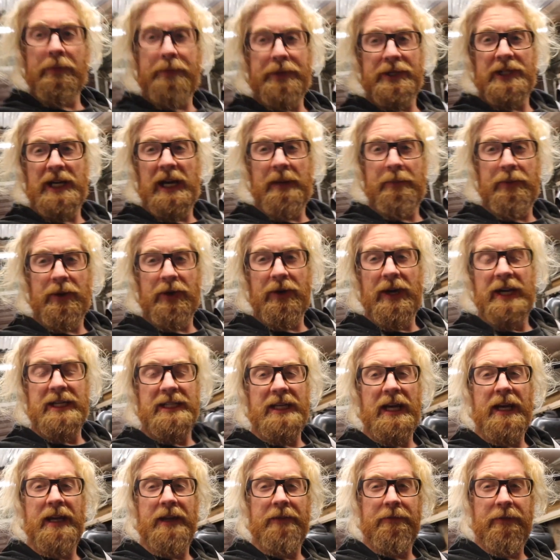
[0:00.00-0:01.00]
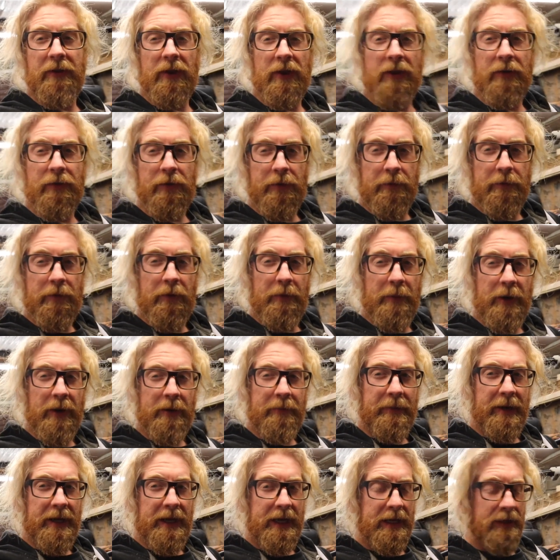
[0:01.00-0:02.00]
to progress that any further for mounting
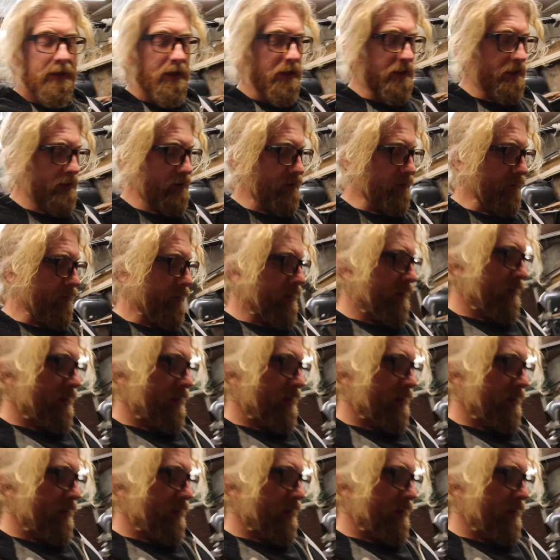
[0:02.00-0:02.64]
my headlights. So